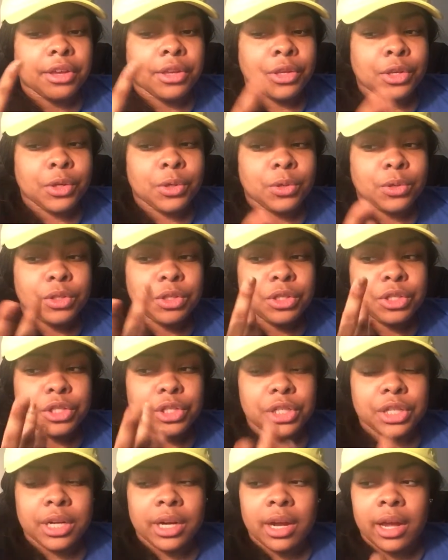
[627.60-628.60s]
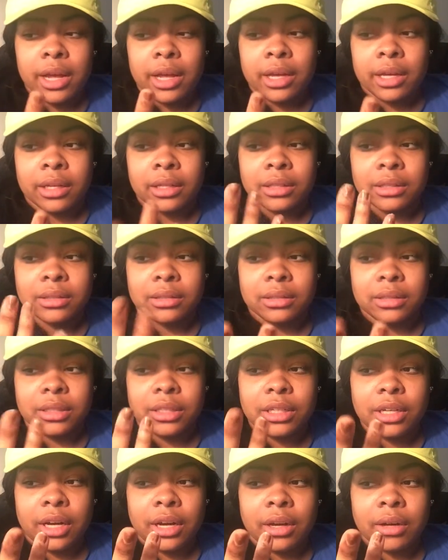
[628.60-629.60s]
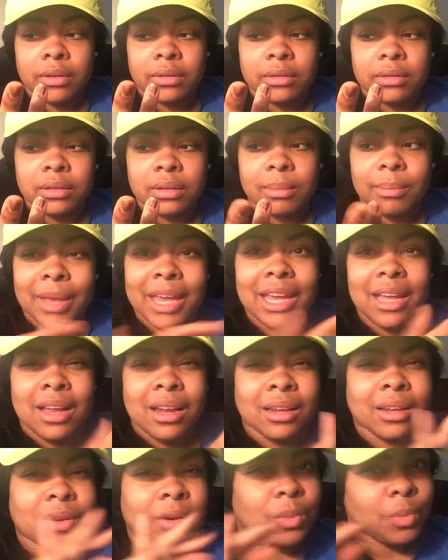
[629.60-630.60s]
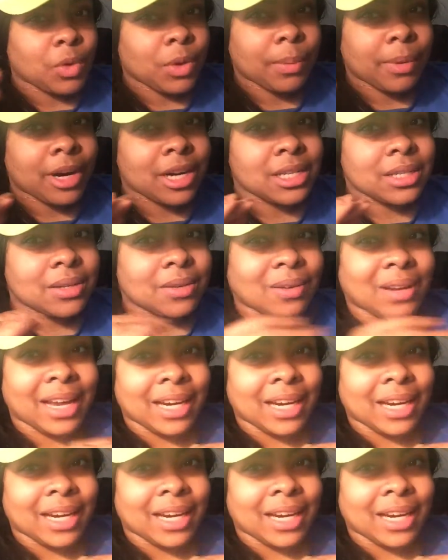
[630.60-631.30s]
You should you know, make it a little more personal.